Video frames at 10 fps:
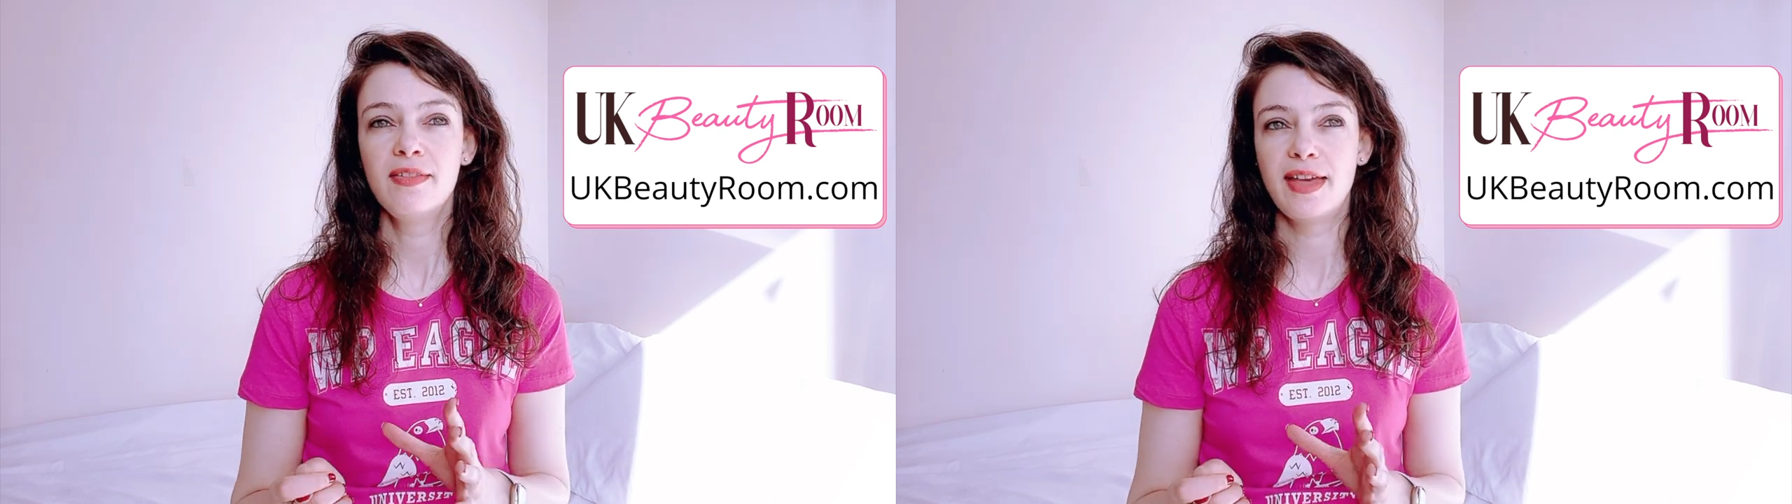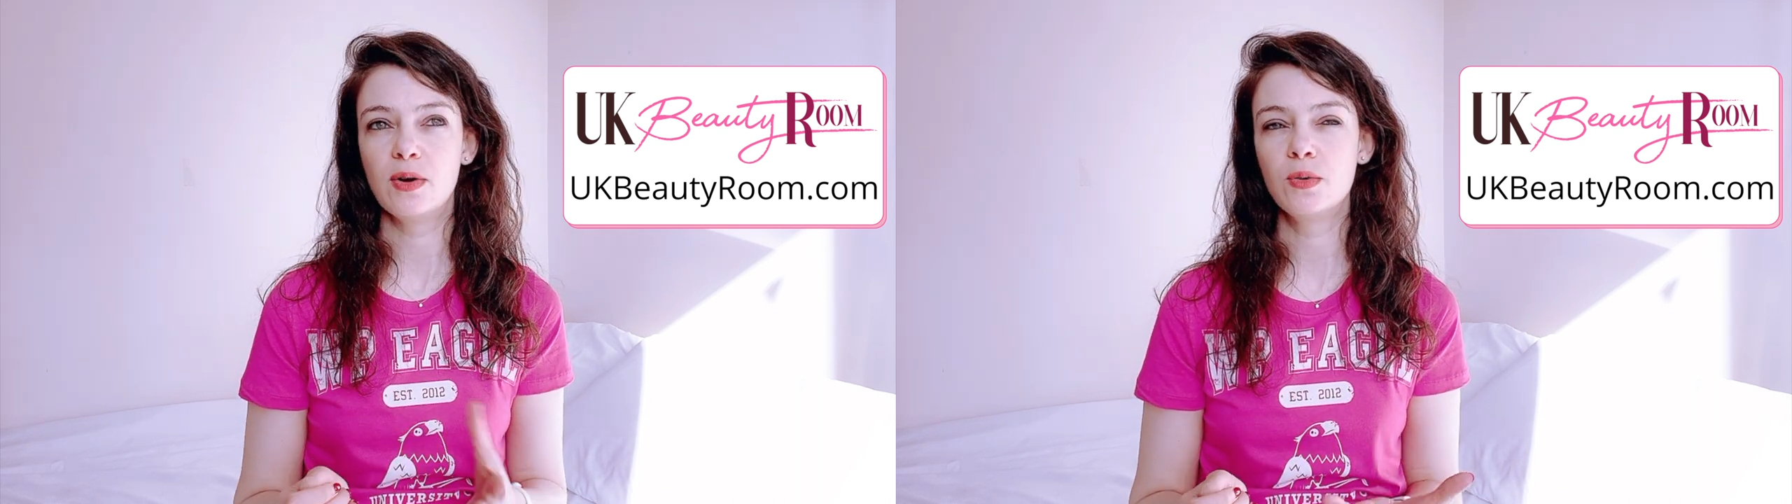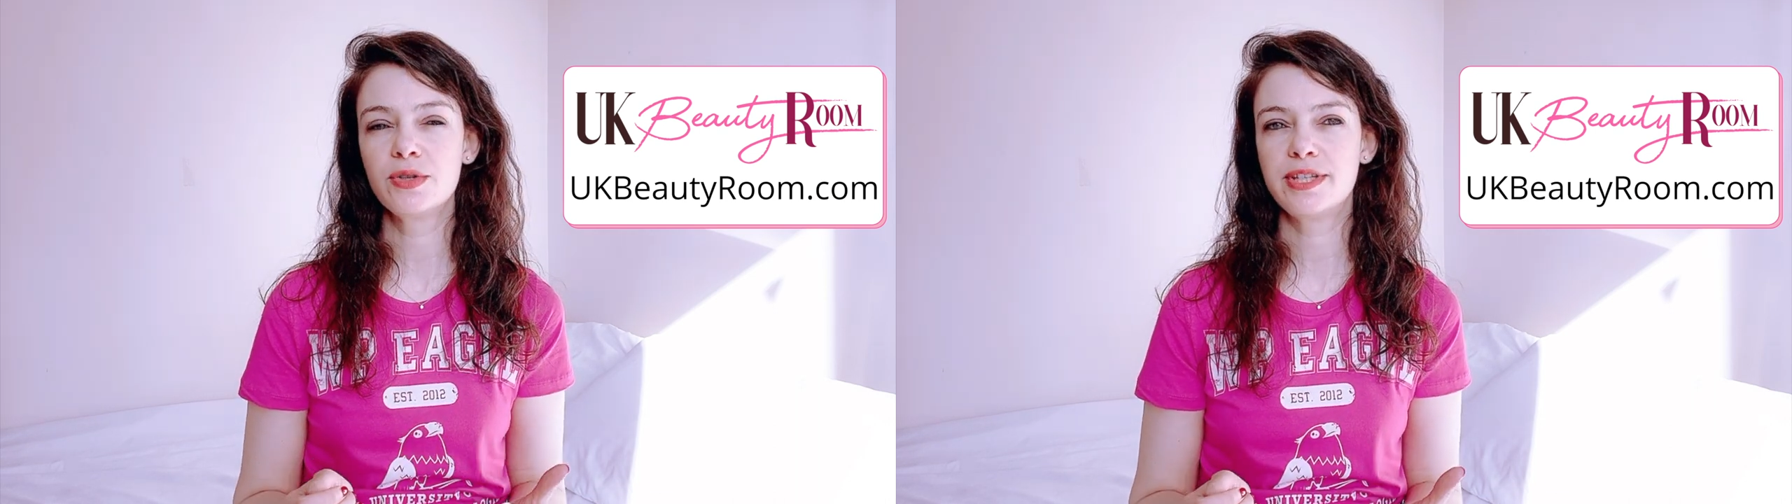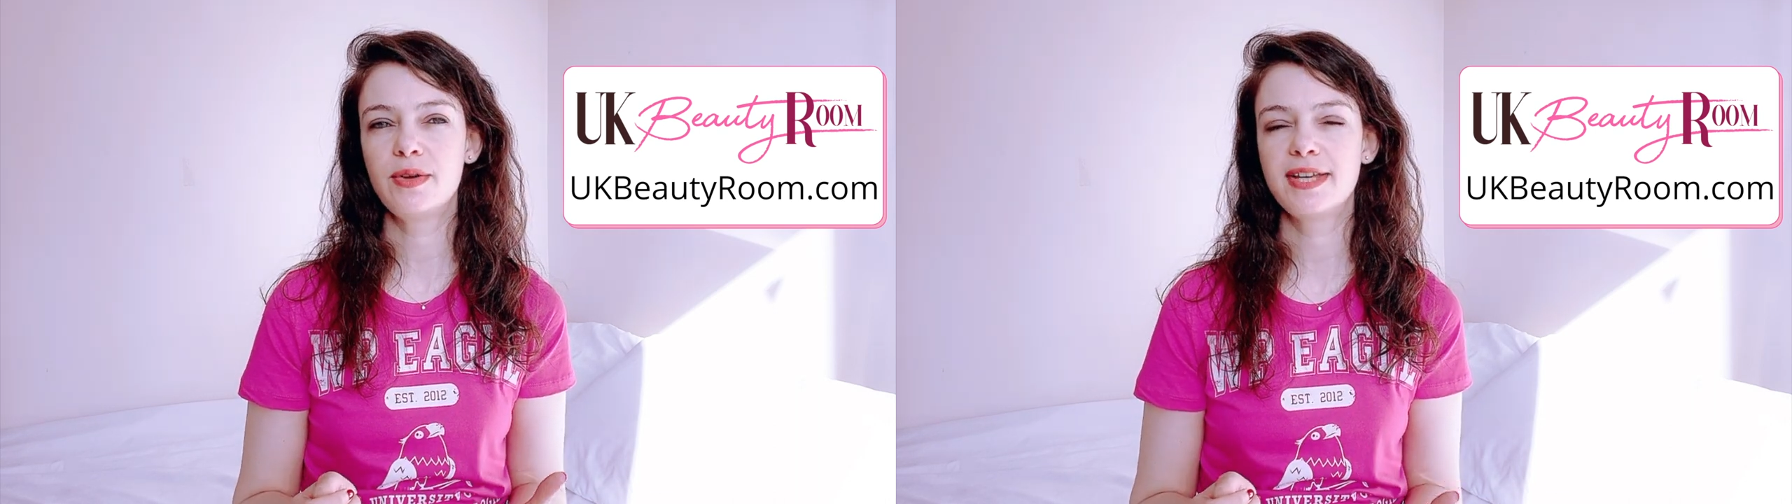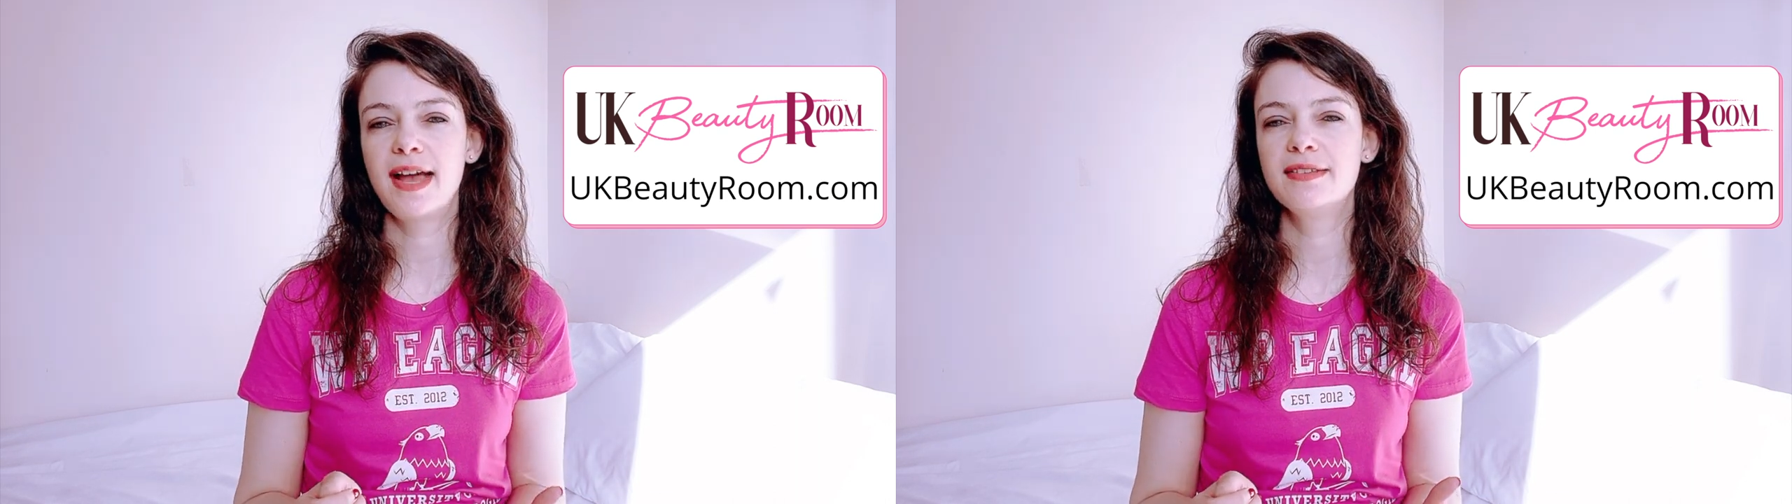they
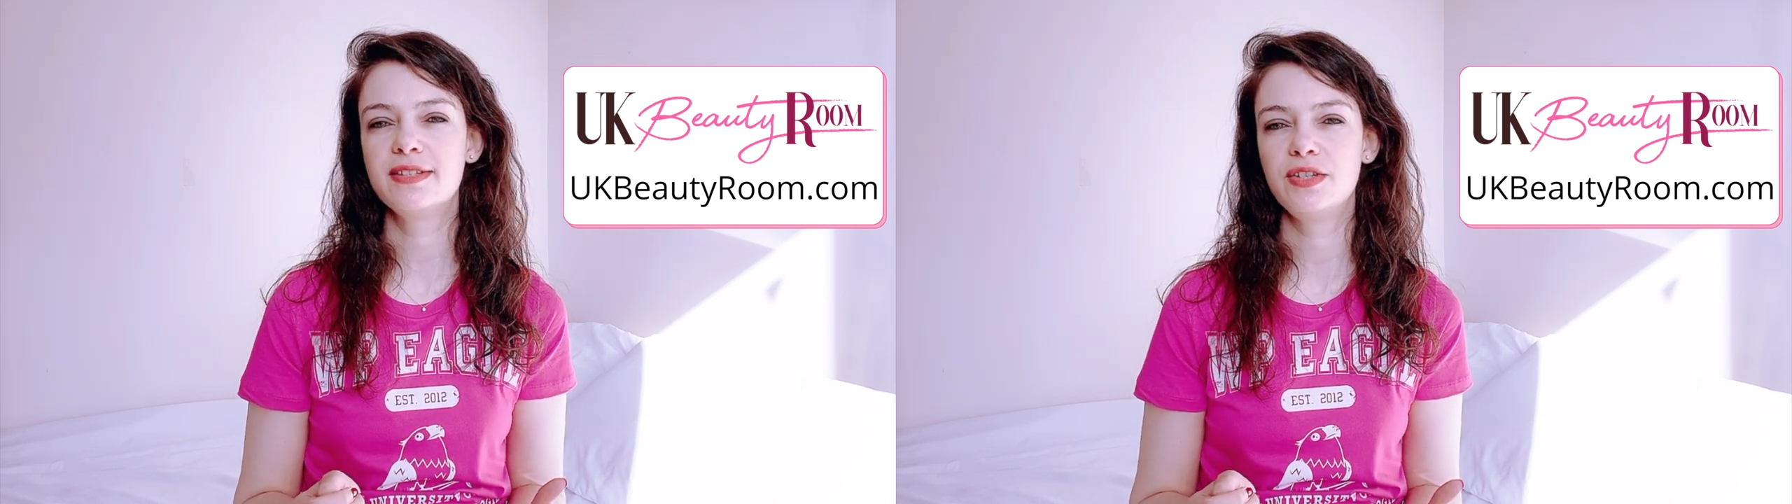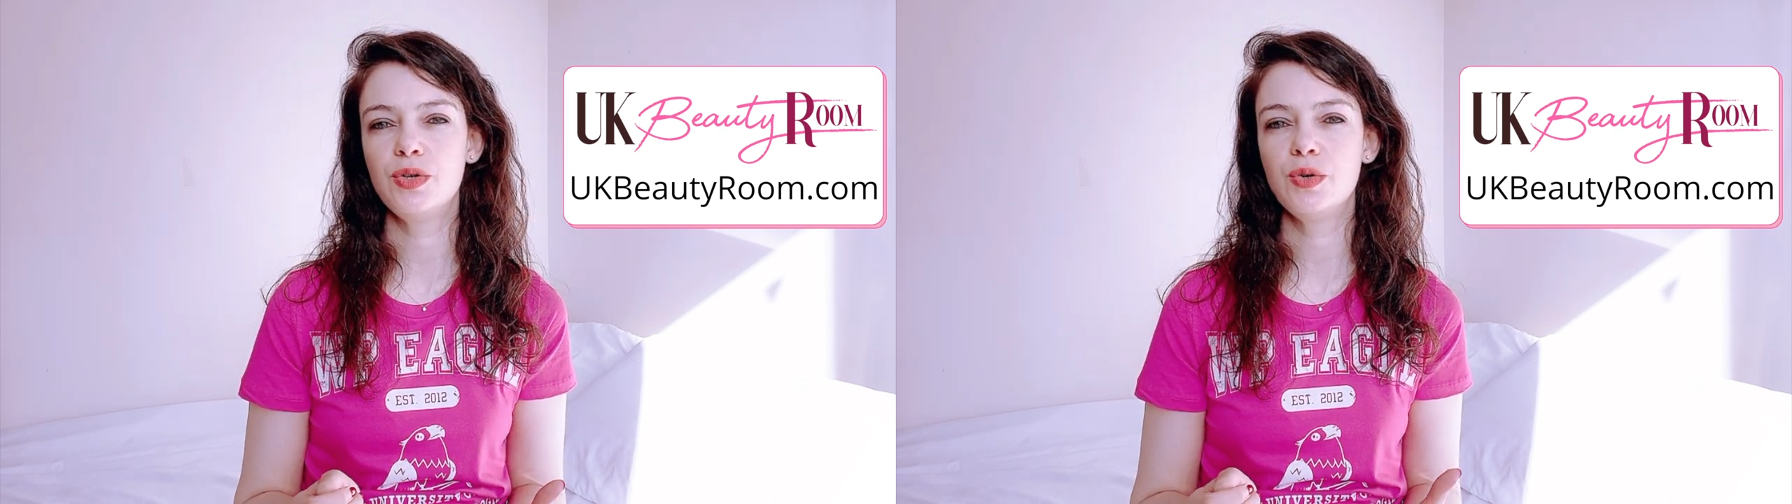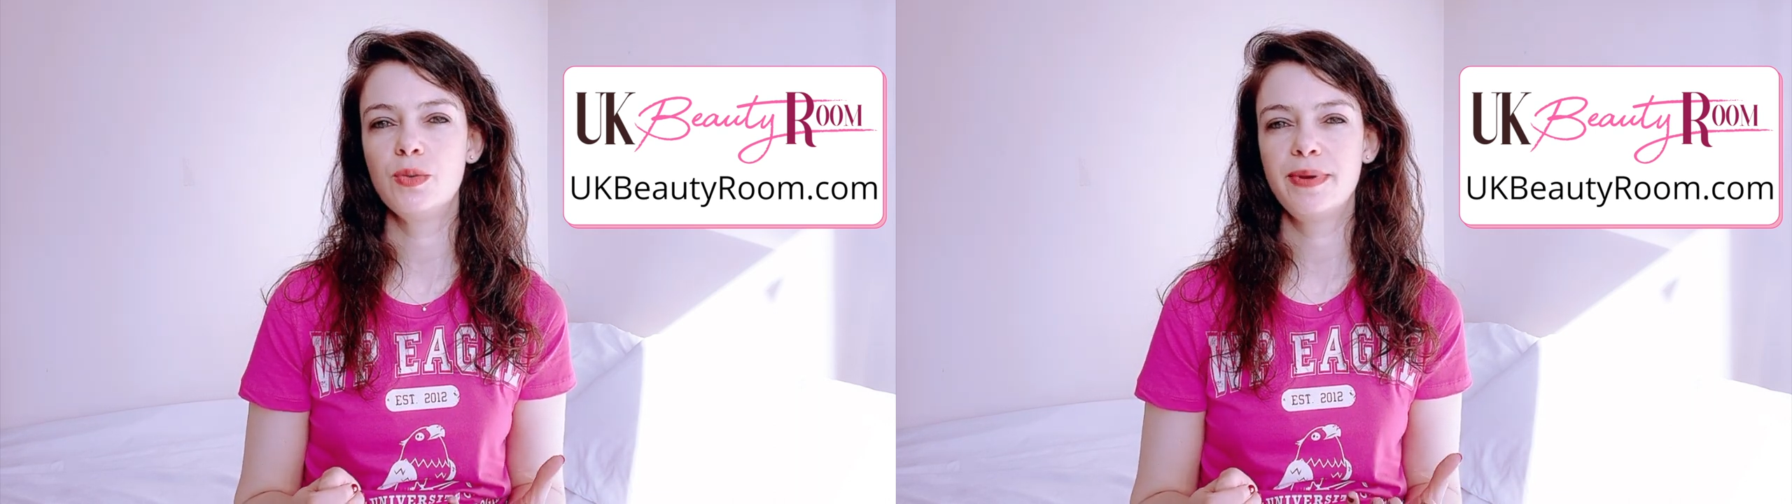also tend to